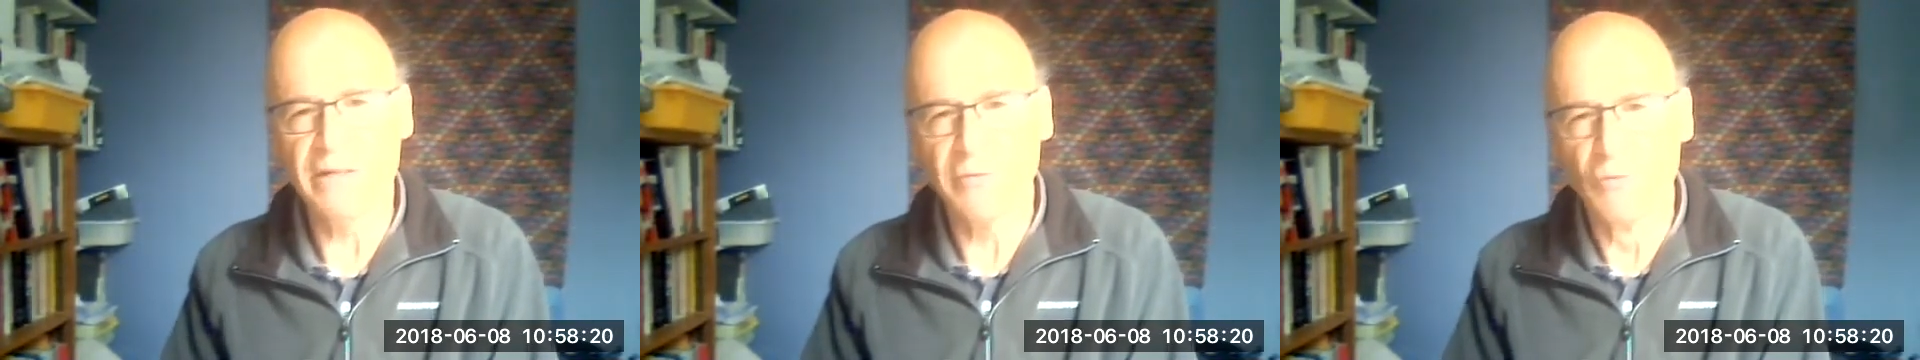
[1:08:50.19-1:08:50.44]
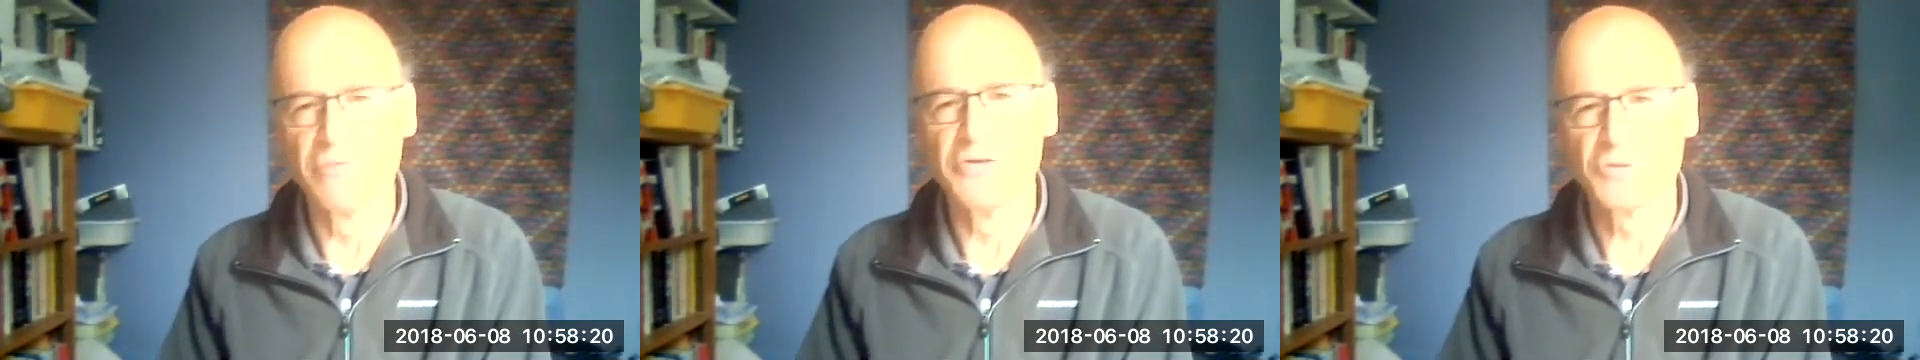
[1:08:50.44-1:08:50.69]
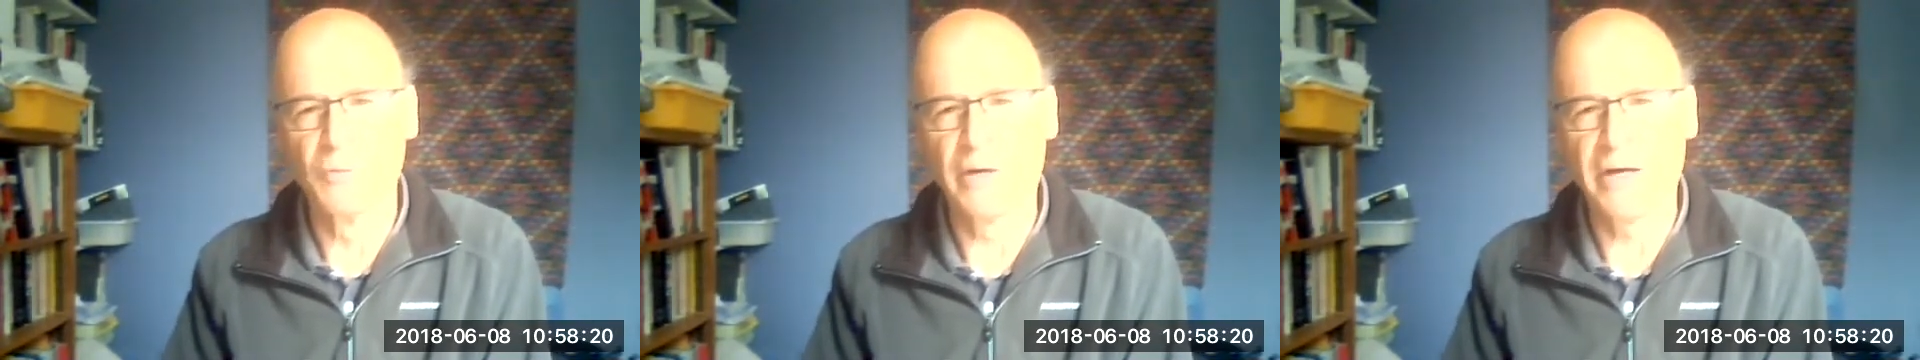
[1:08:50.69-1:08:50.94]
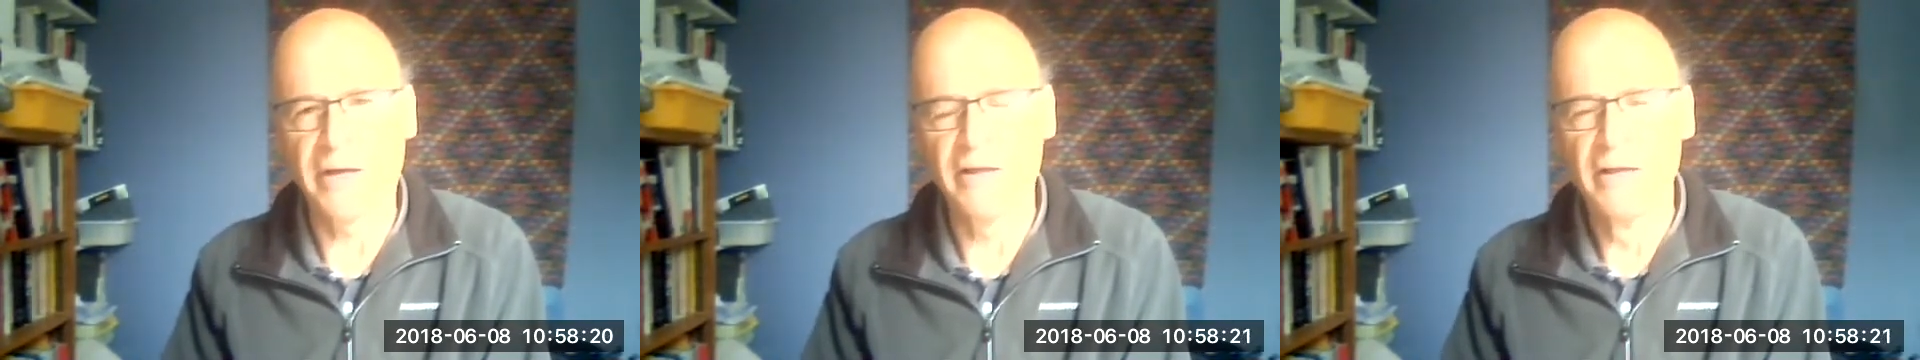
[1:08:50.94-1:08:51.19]
In all this
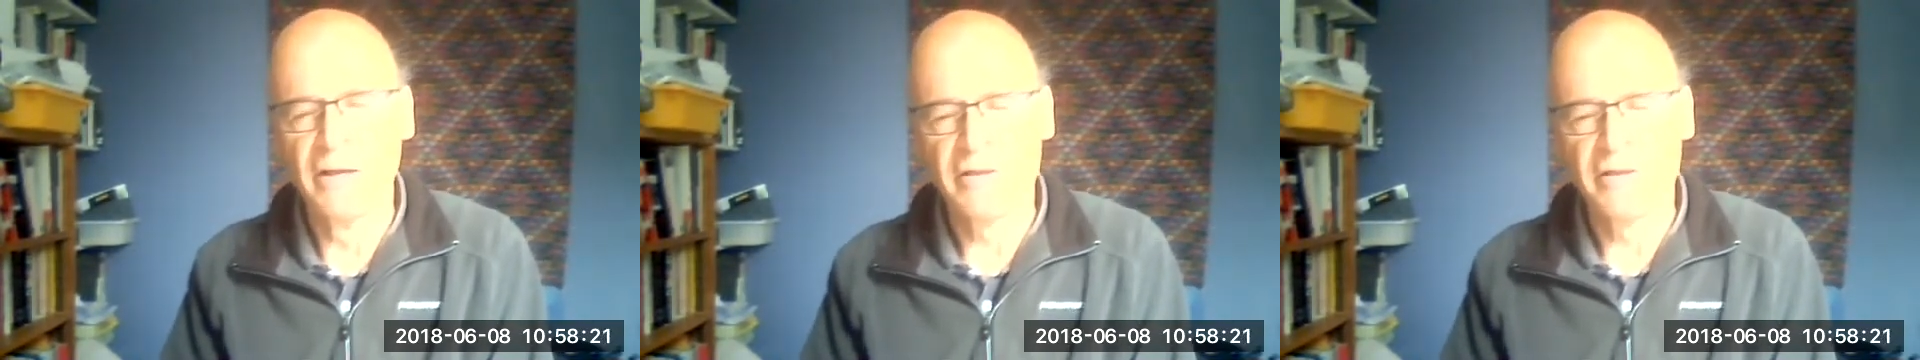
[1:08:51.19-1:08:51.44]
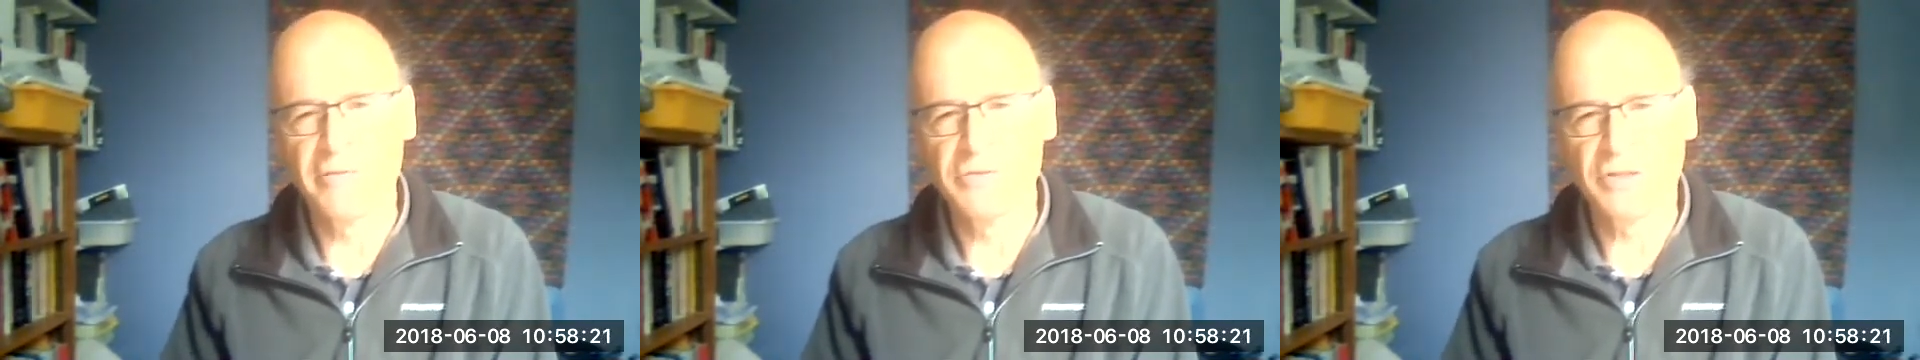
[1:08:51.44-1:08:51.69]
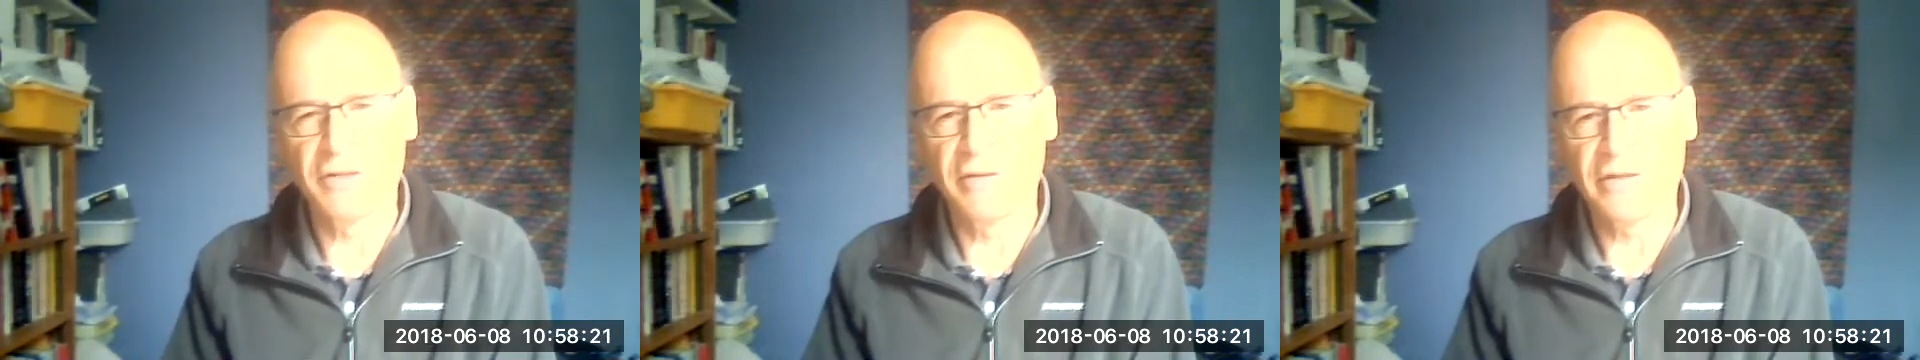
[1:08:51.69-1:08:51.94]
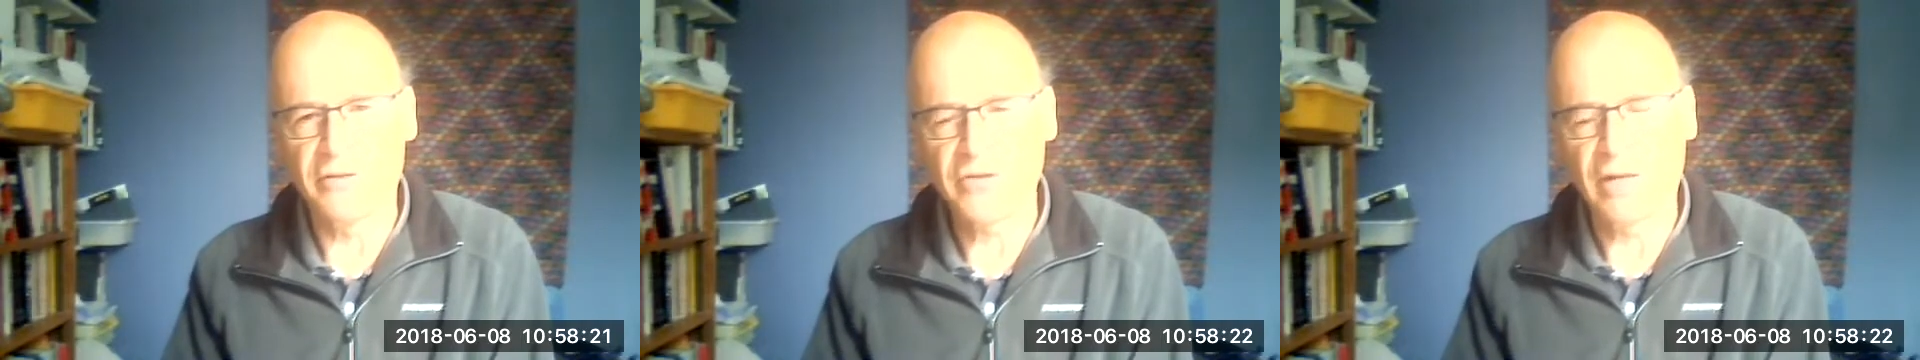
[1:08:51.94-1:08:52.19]
way, there is an
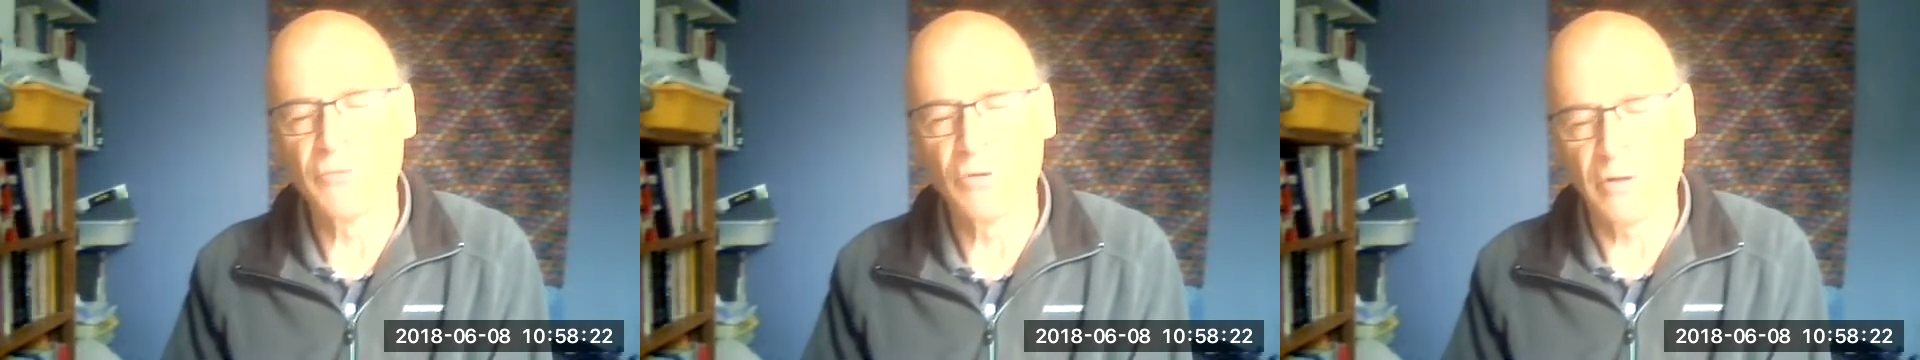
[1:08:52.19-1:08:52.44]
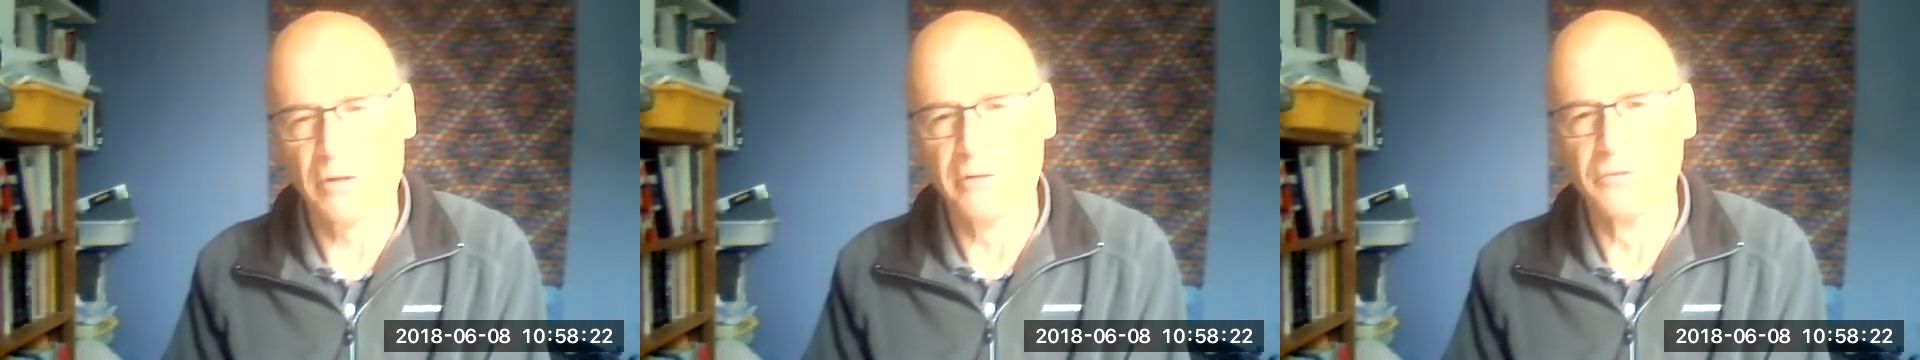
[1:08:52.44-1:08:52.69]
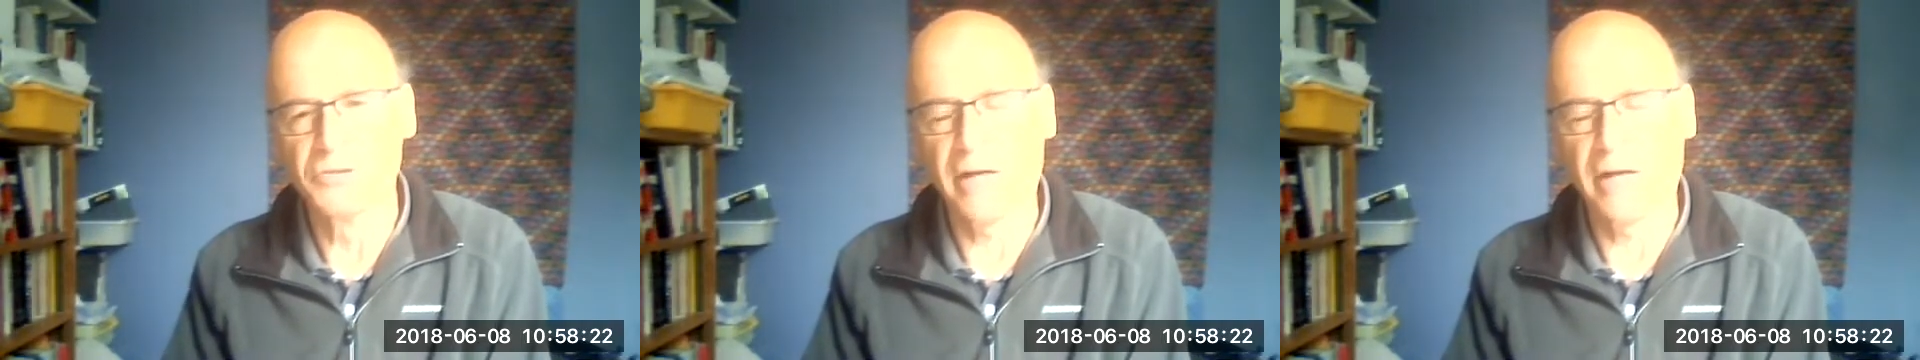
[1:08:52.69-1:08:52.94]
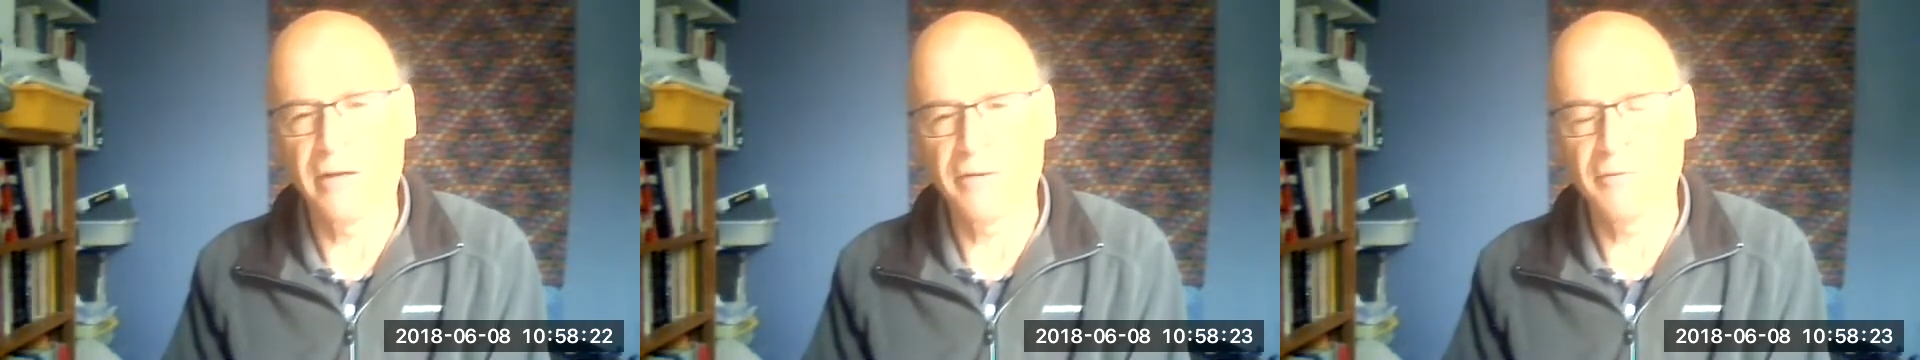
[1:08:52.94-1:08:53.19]
attempt to close
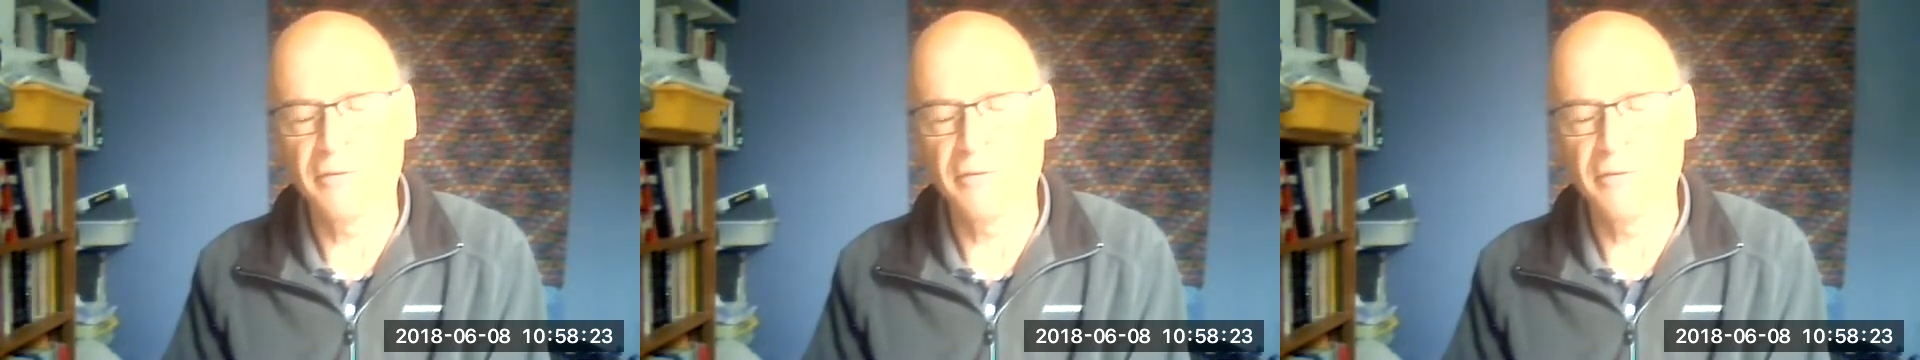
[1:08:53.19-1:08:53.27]
down